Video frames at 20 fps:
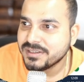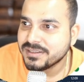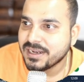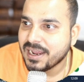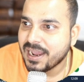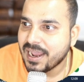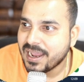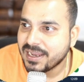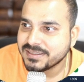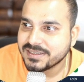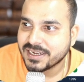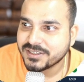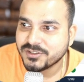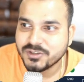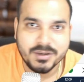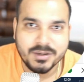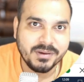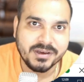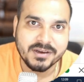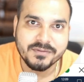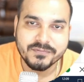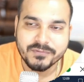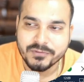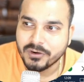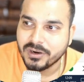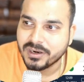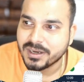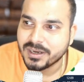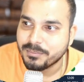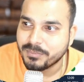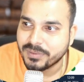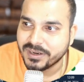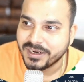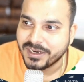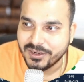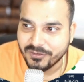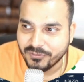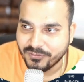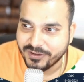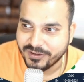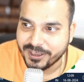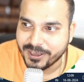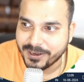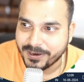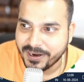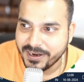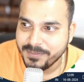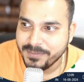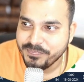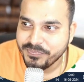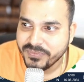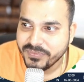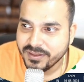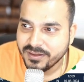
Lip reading: has actually become full completely over here, right?